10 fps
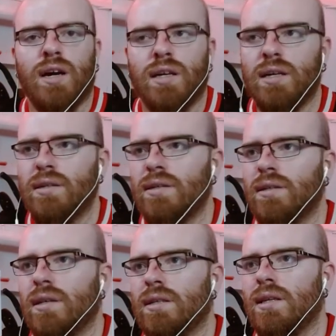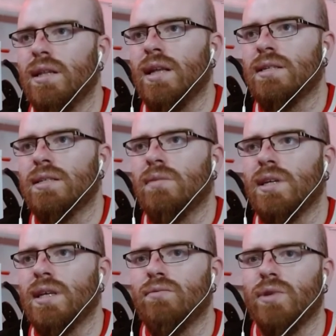Yeah, I think that's something
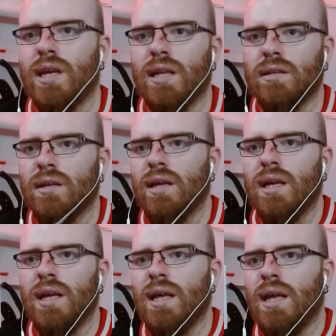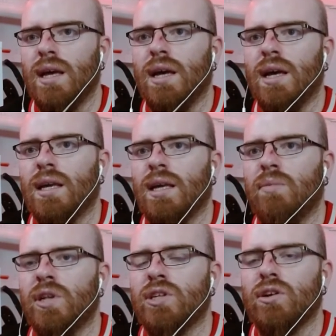that we can.
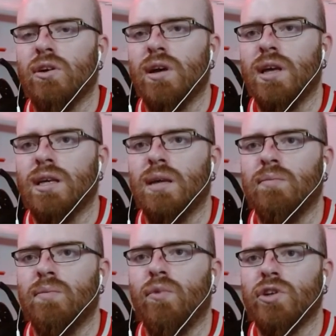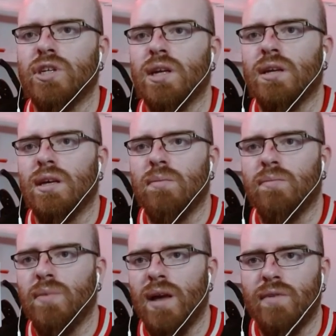Keep enjoying, keep watching, and keep
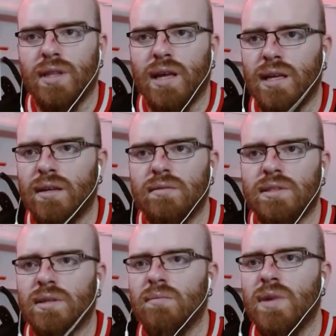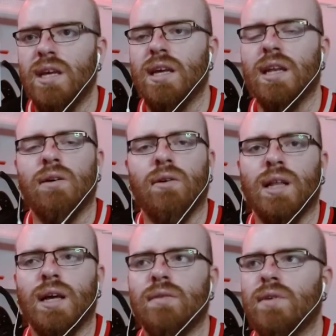having like some meaning in our
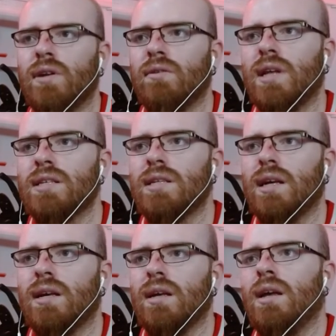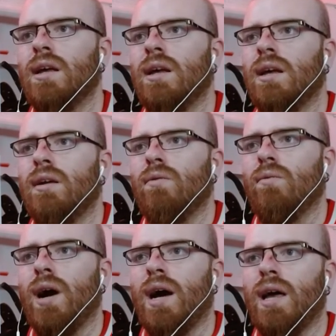life. That's like
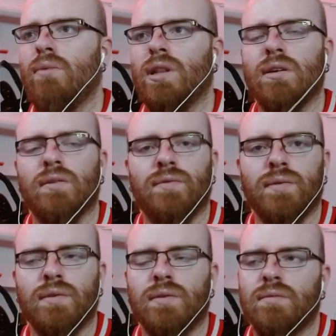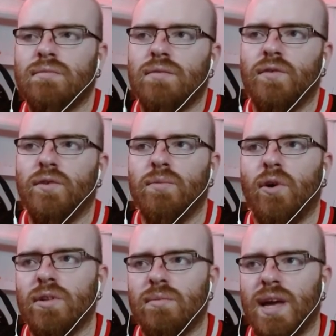why we love
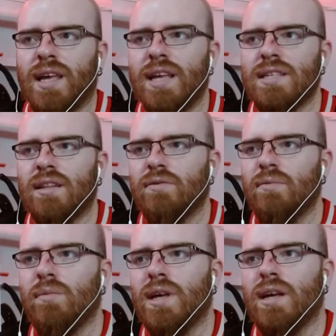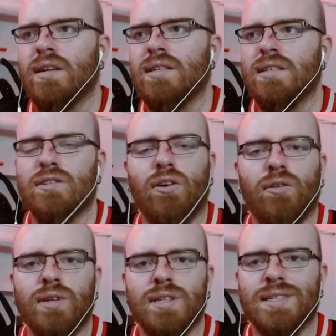football. In my case, I love because it's
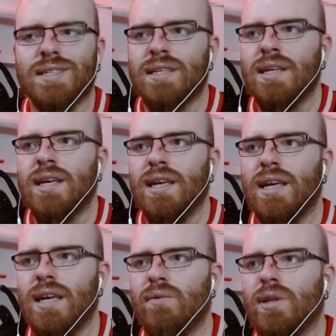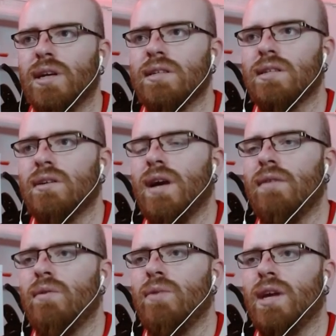always here with us.
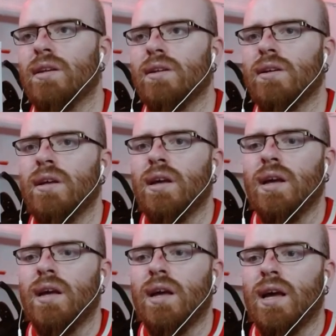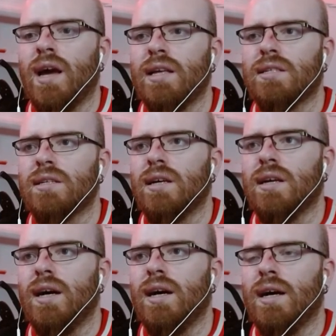Every weekend, guys.
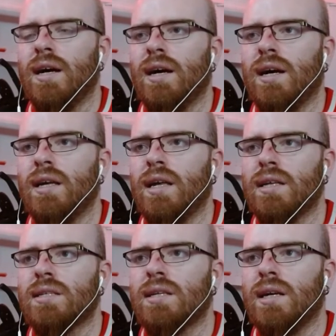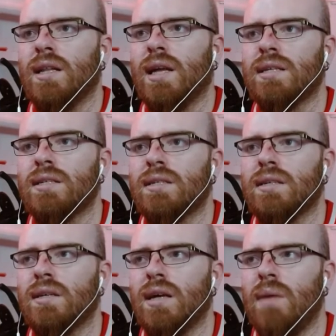Yes, last
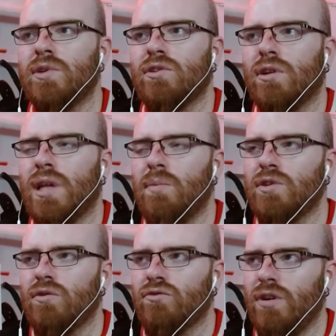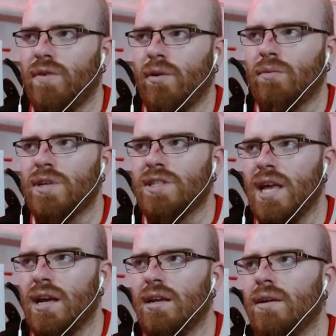episode, episode 3, if I'm not
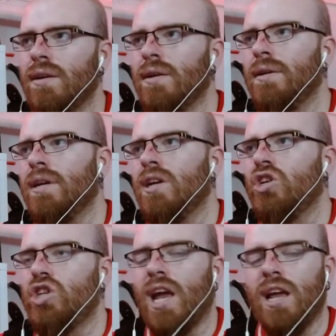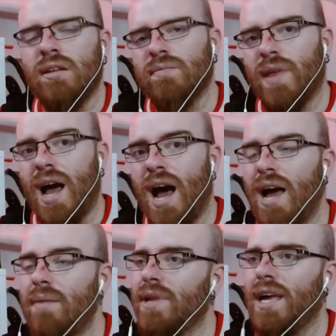mistaken. Shane,
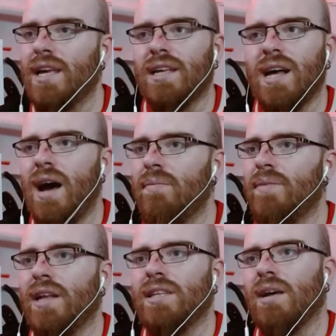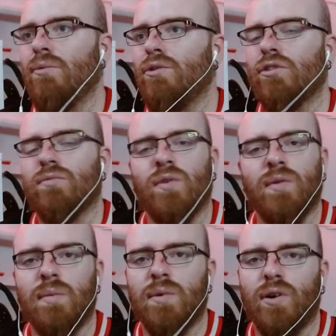I think I will not
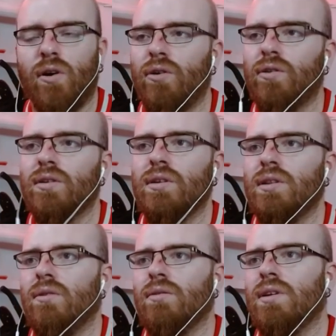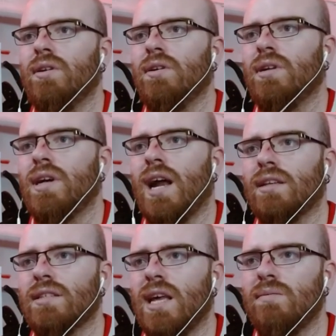remember all the
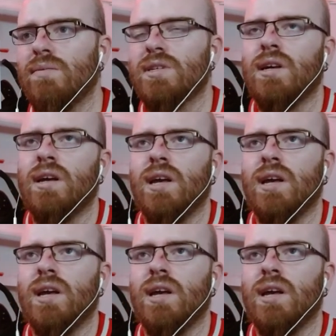characters' names.